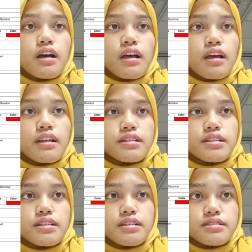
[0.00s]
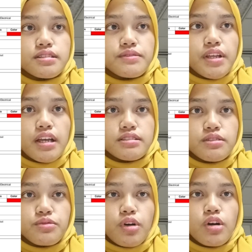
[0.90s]
and the safety
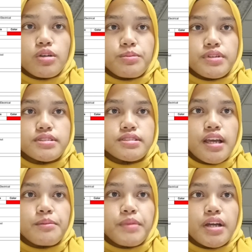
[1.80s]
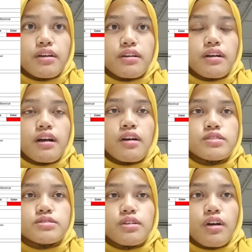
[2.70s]
hazard for occupants and might
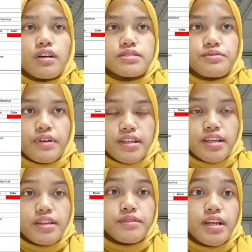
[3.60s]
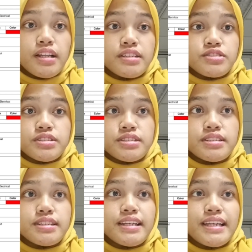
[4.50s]
also cause fire if the
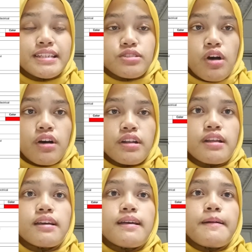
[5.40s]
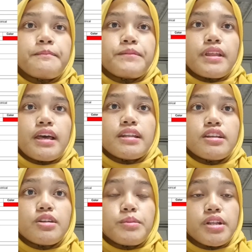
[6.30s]
electricity is on. And
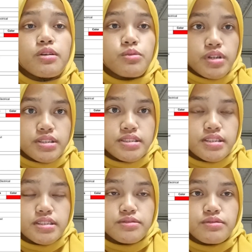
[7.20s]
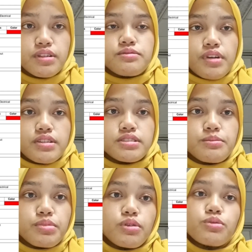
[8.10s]
the remedial works is very
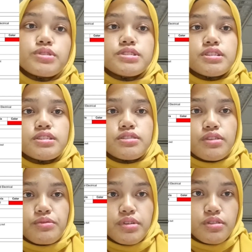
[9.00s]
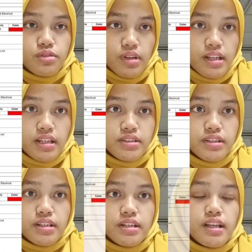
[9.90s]
simple, which is refer to
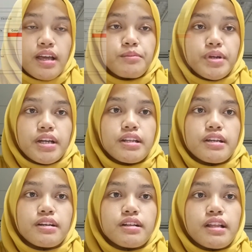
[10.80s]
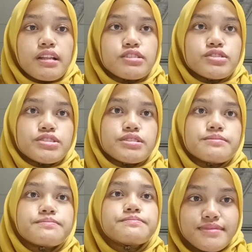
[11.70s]
electrical and mechanical
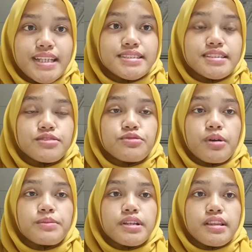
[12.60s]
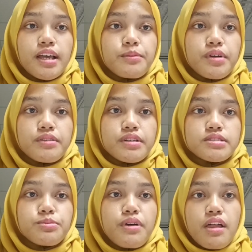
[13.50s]
electrician. Next is from the
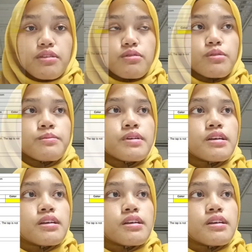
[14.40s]
library's bathroom.